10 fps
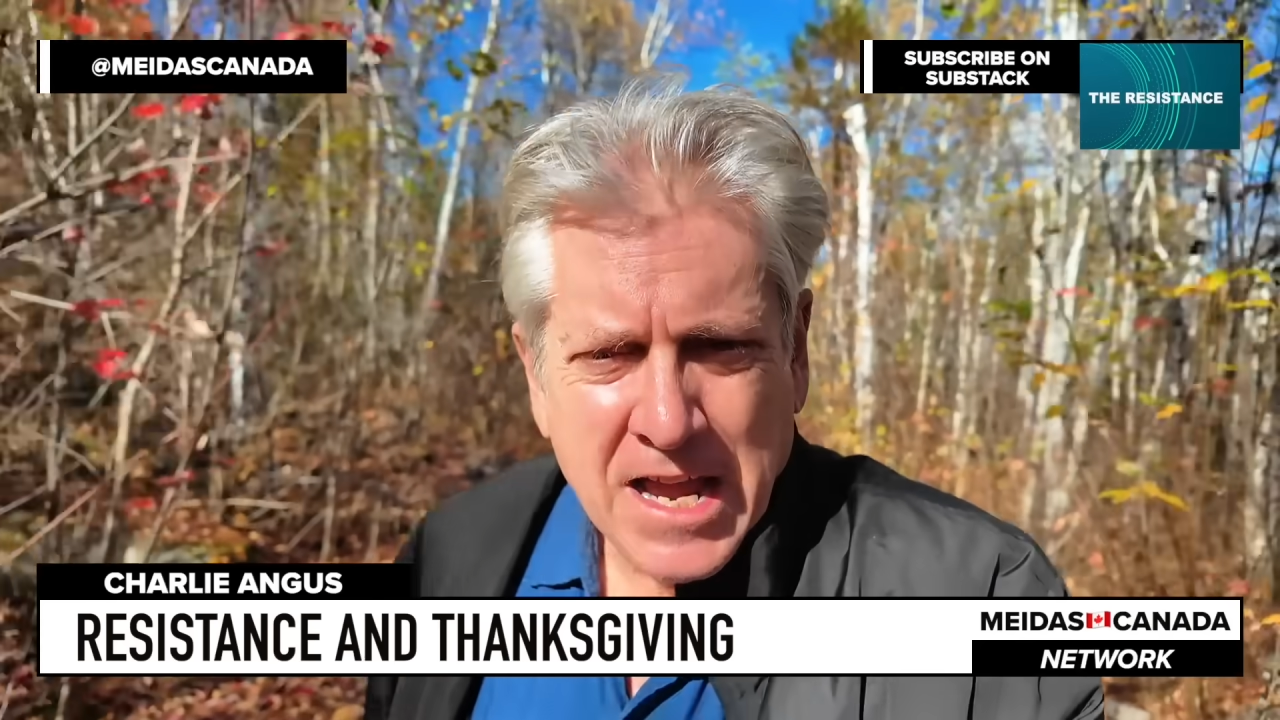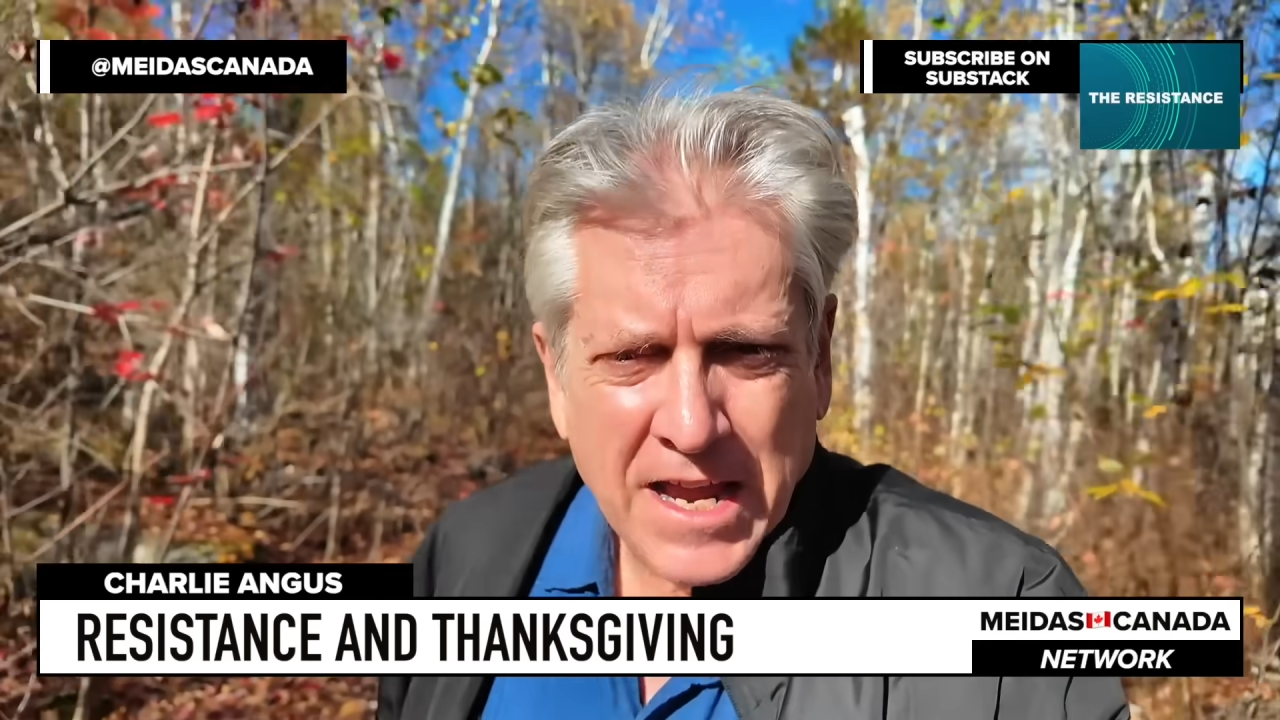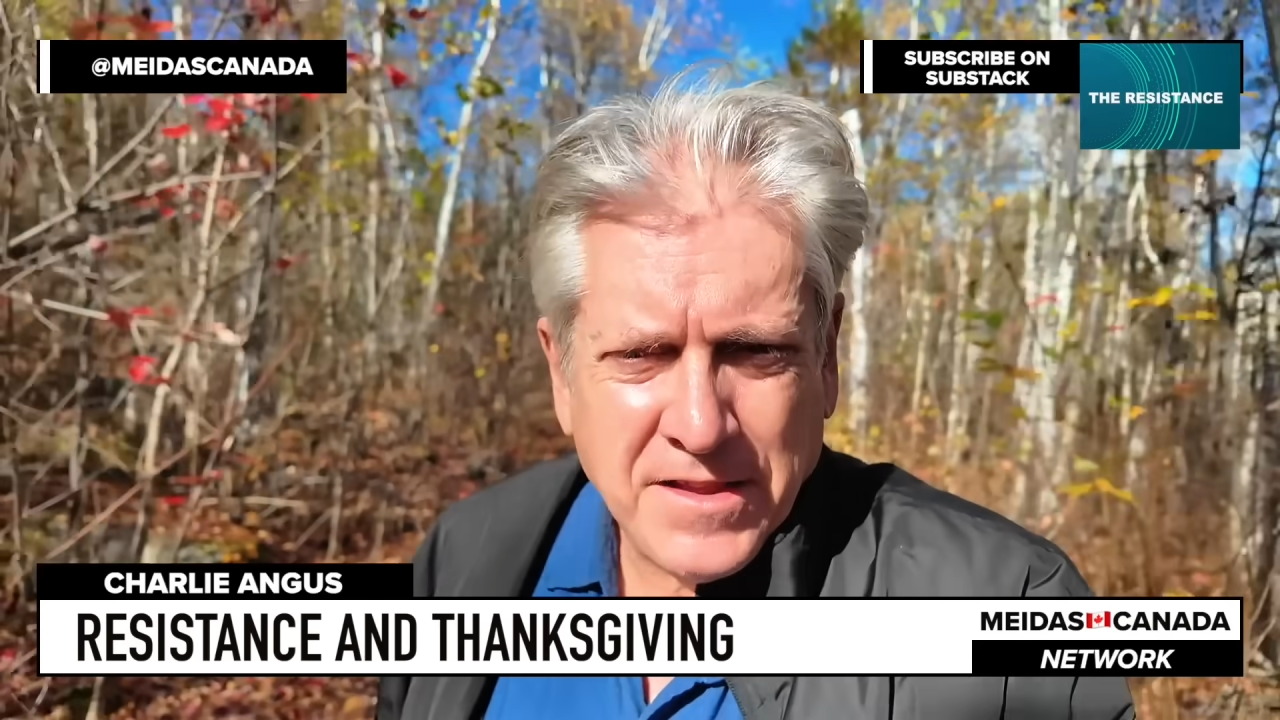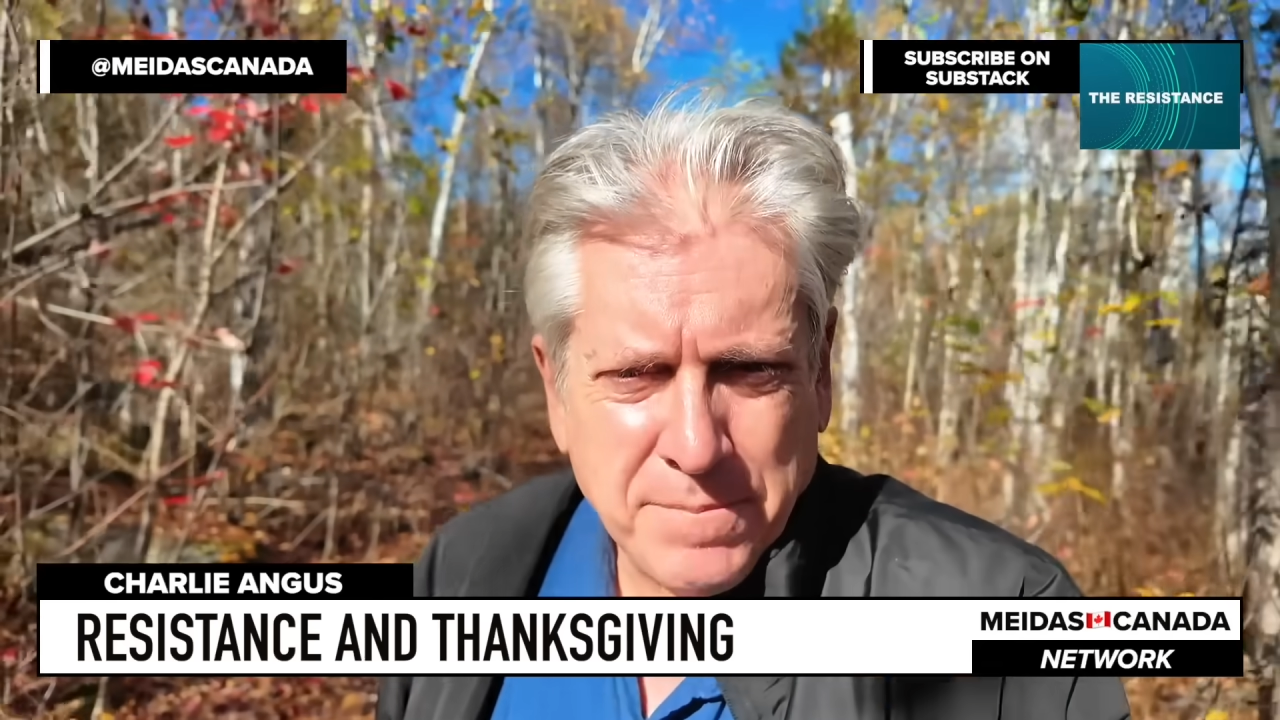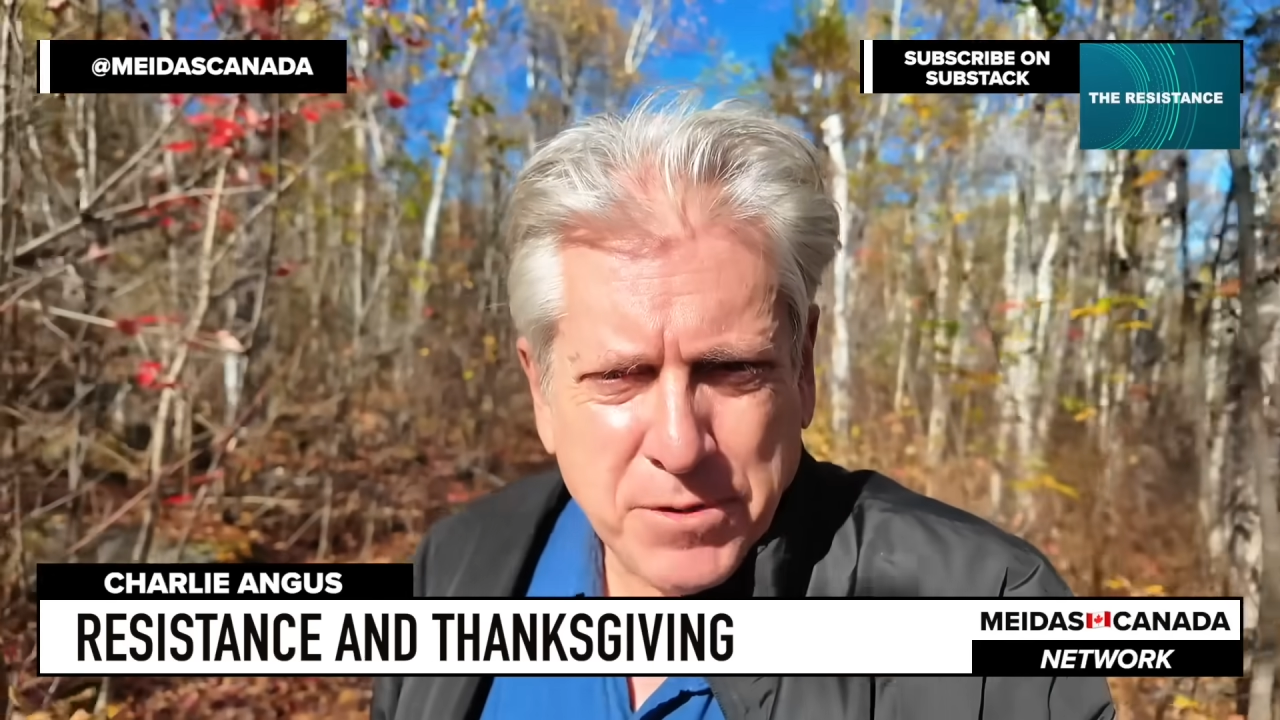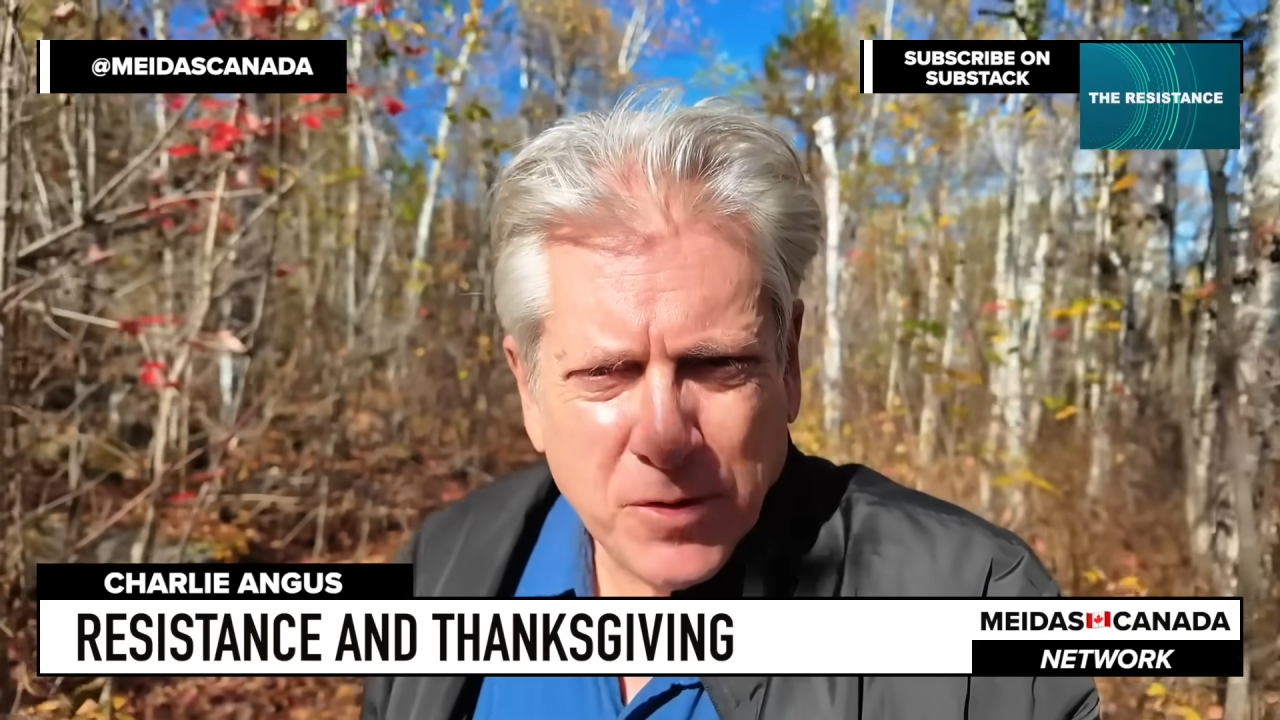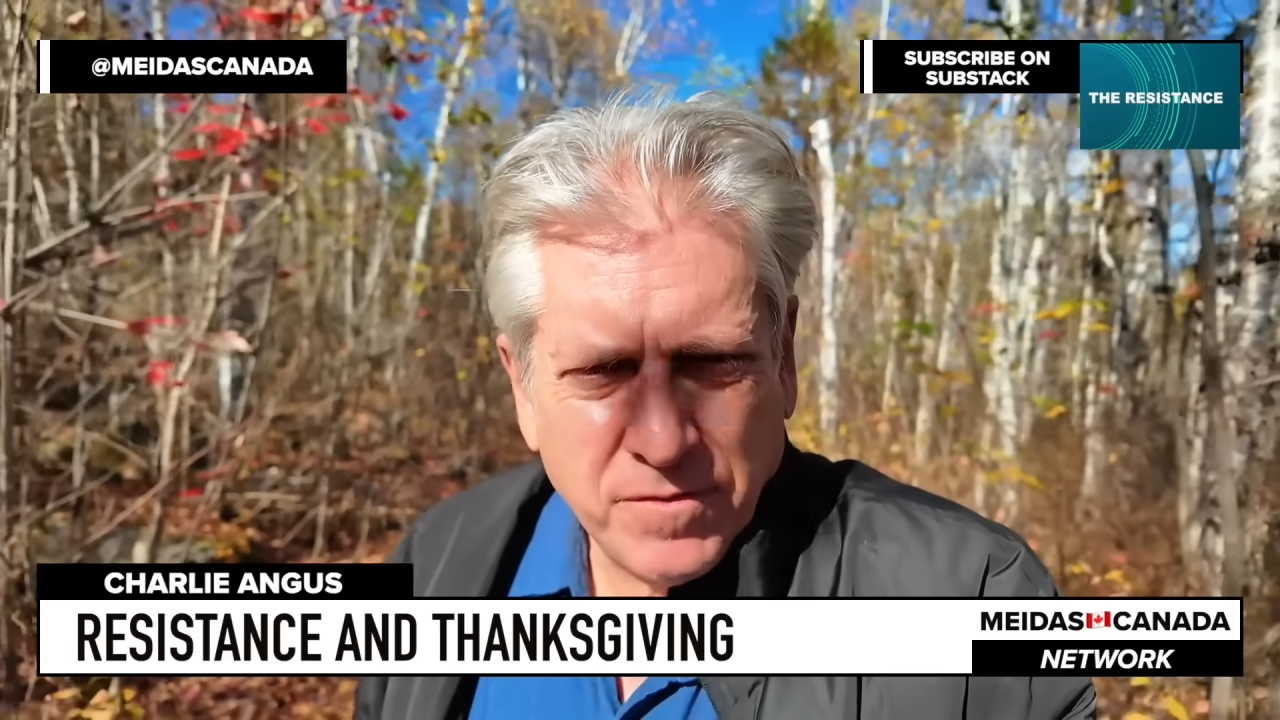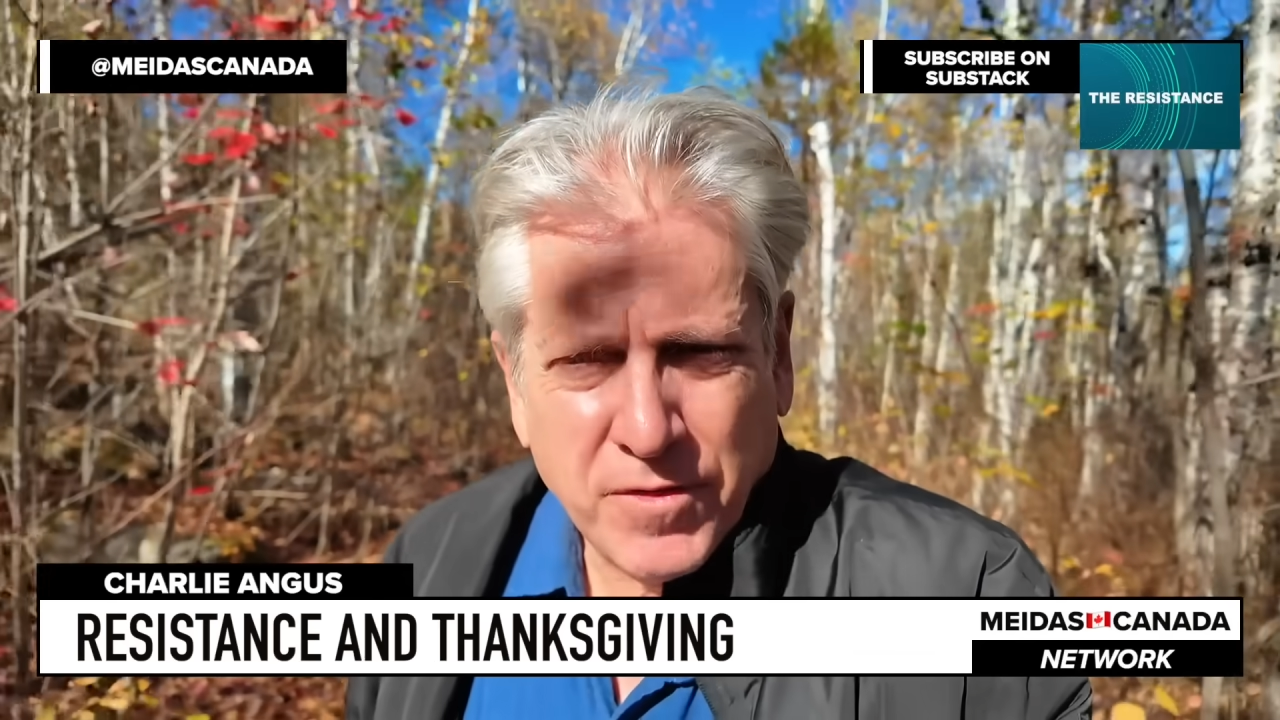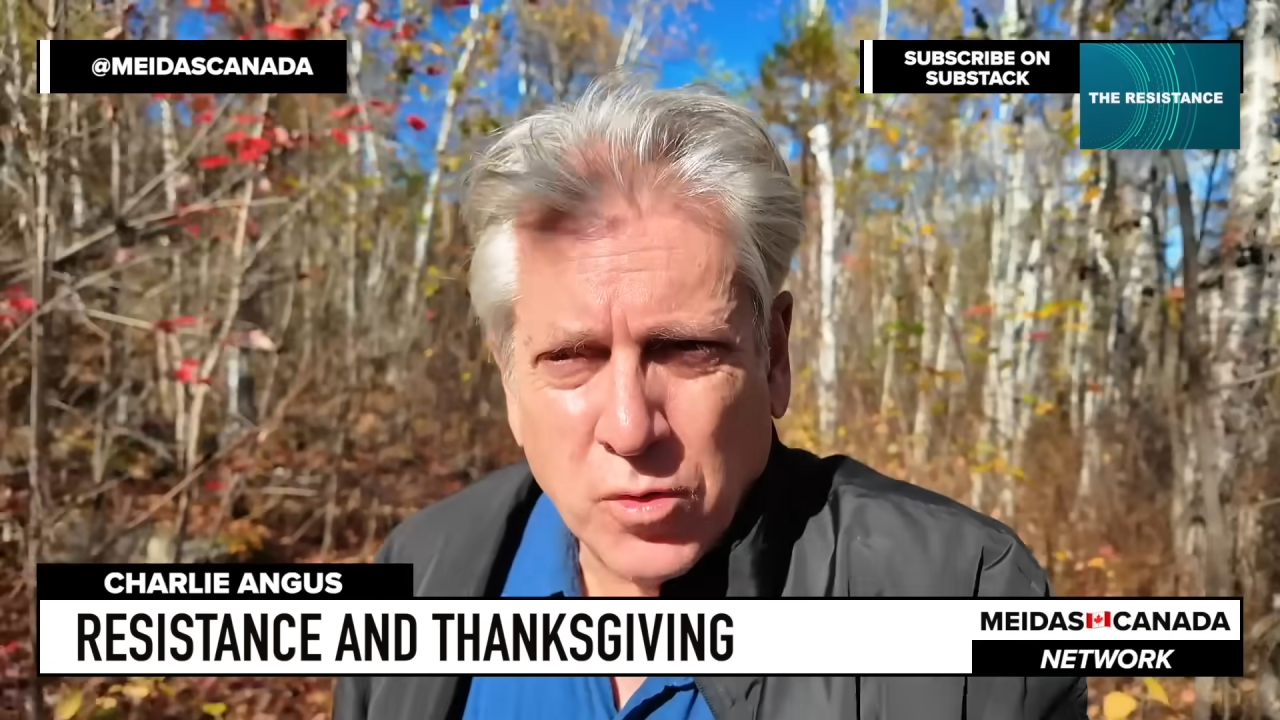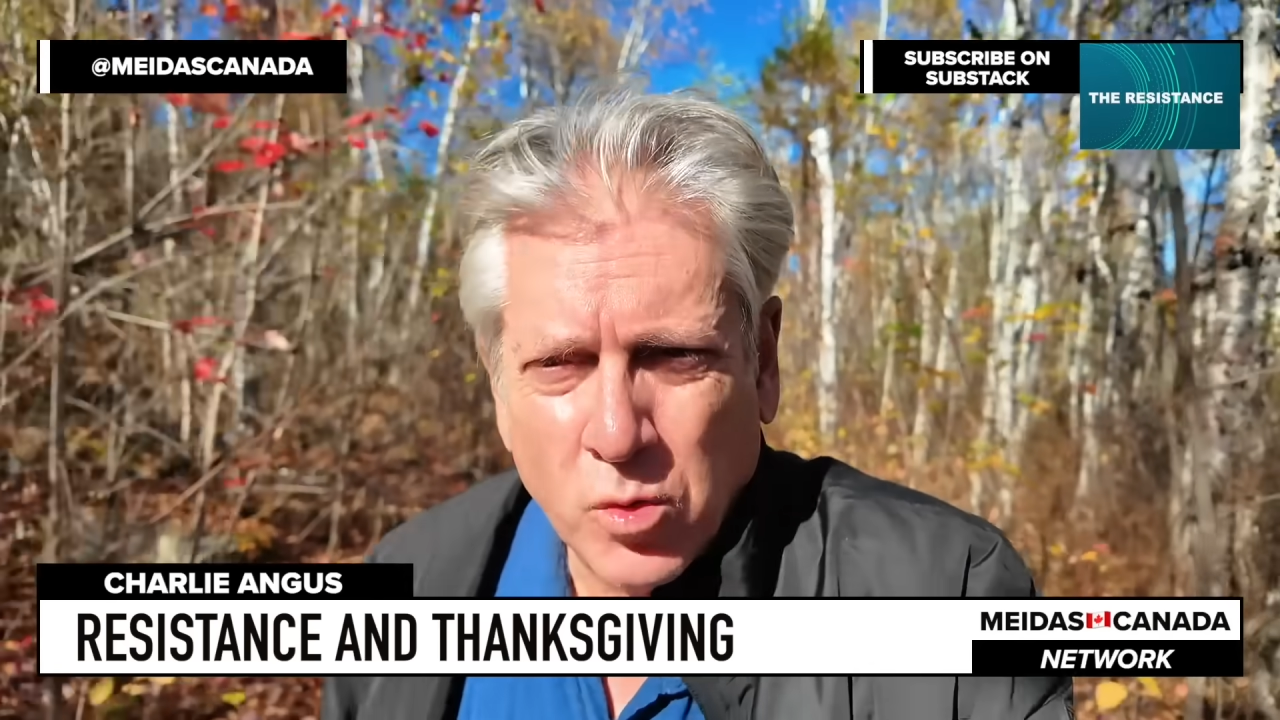in the
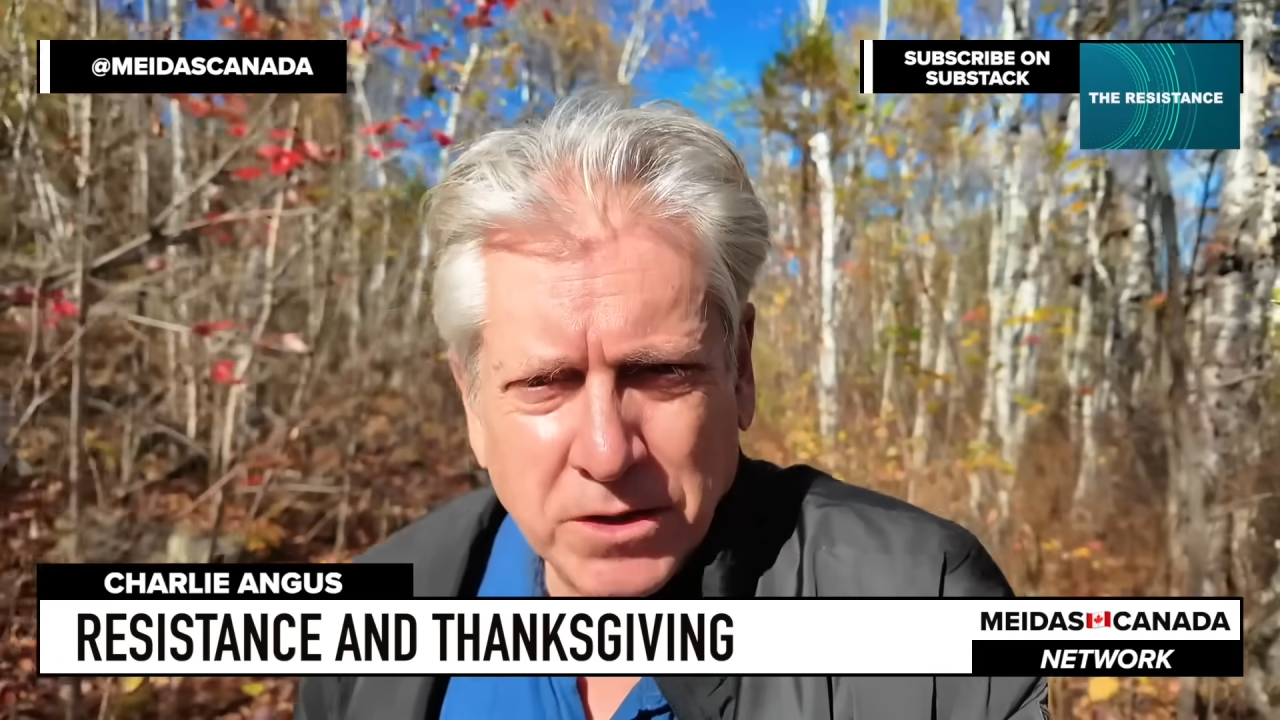beautiful